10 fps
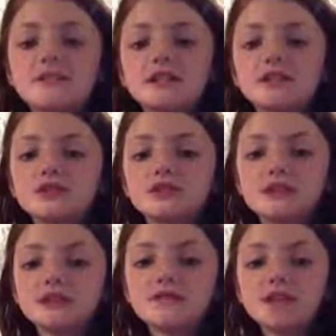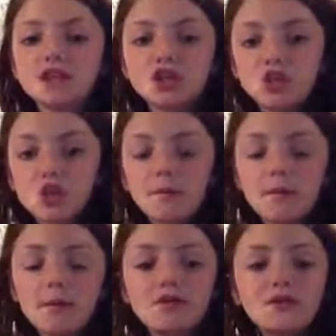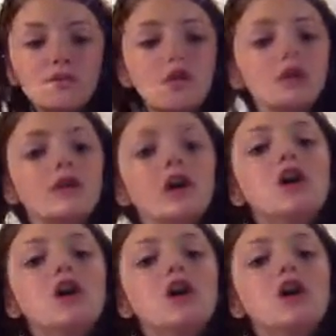me to do this video on my birthday vlog.